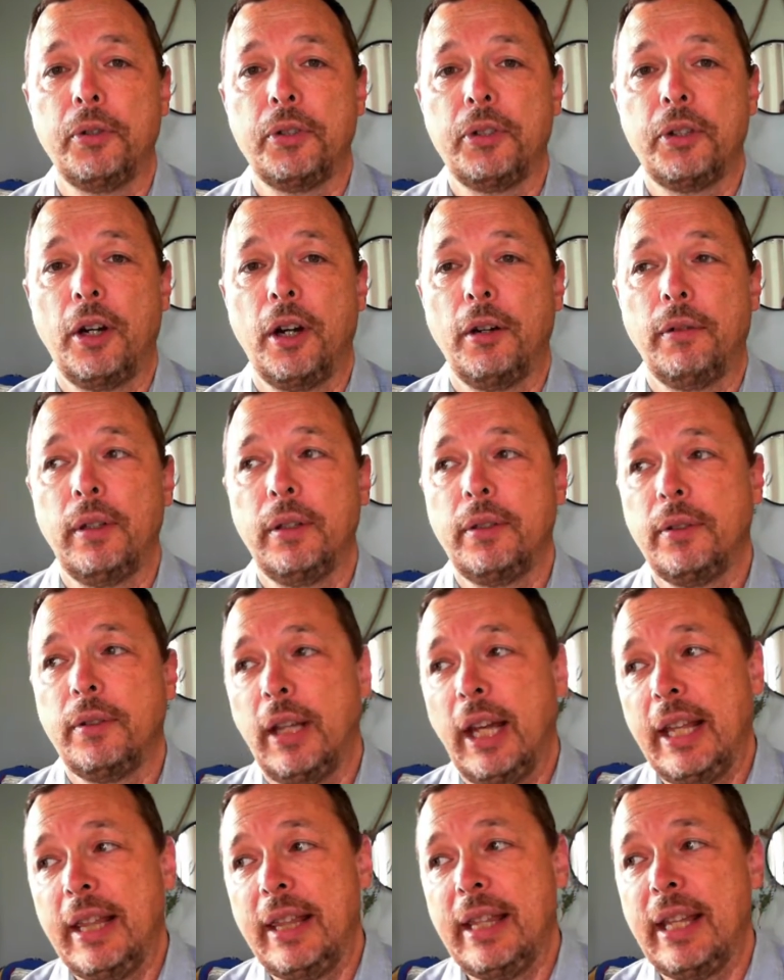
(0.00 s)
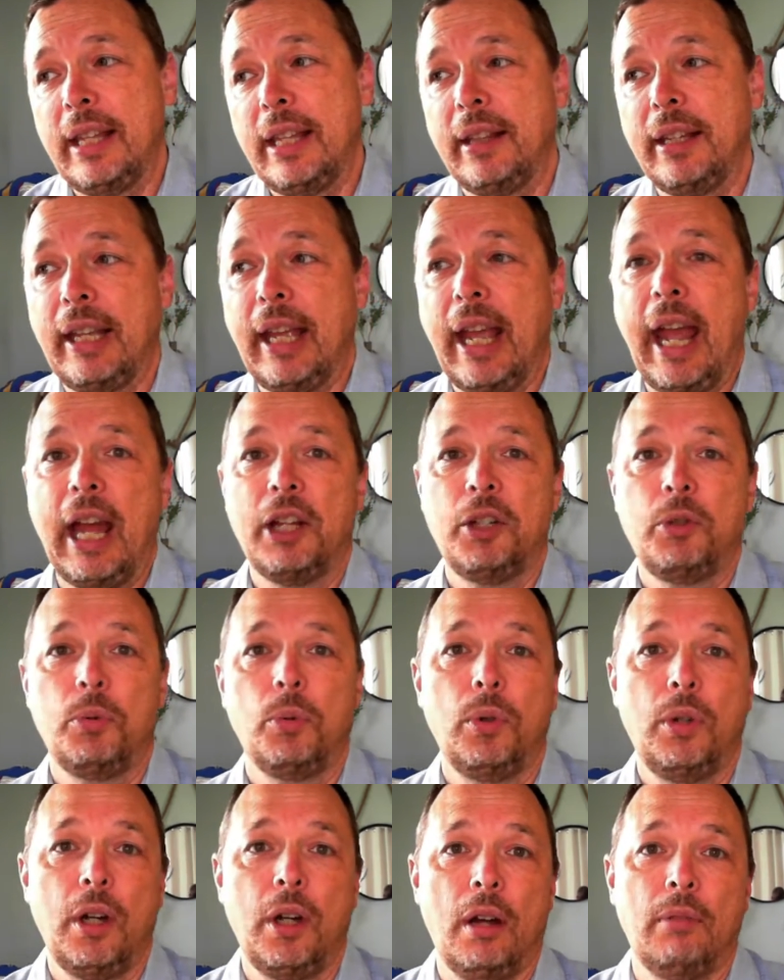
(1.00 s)
or service, and then the cash
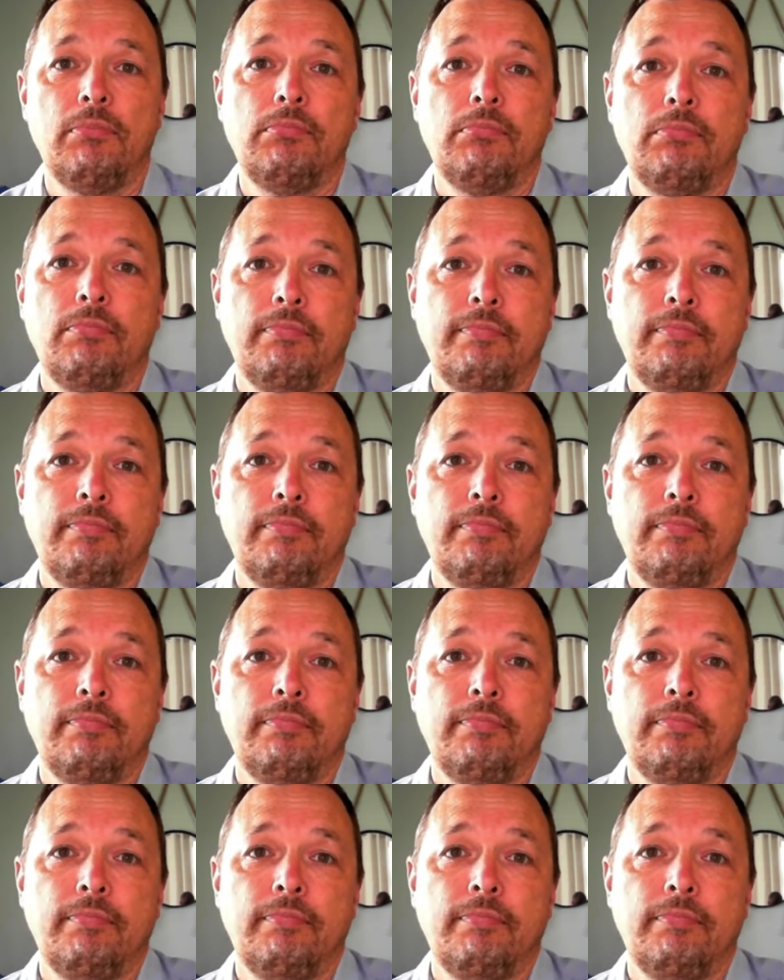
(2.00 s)
will come.